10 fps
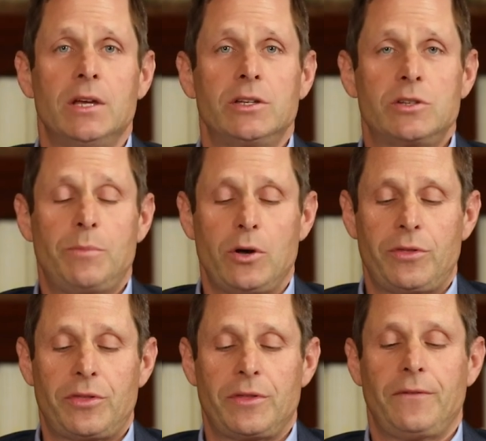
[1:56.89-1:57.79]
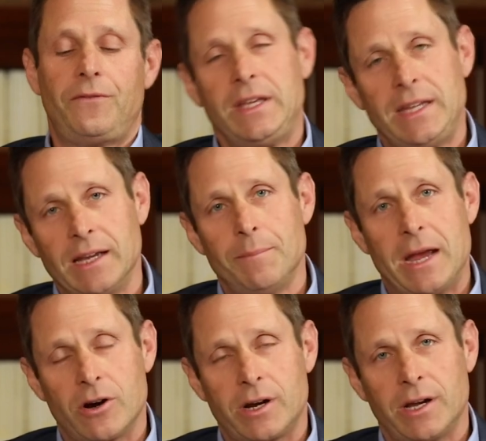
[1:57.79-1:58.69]
to both Feeding
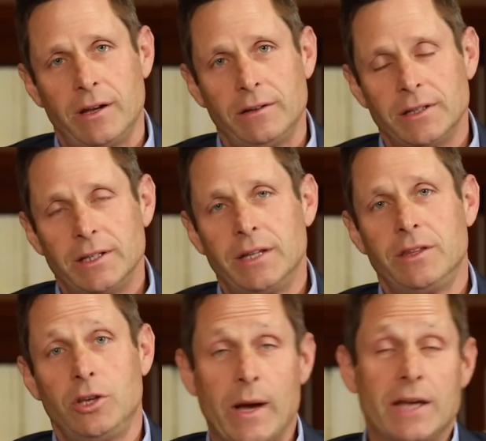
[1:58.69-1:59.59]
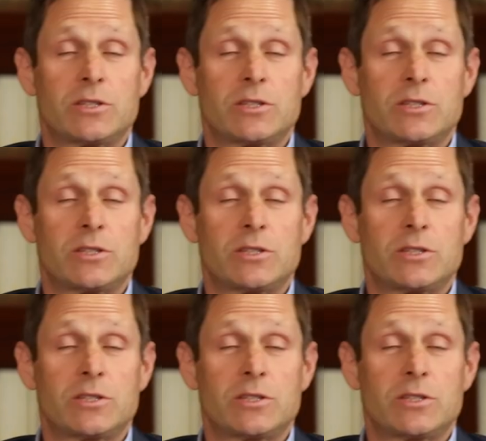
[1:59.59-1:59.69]
America in the US,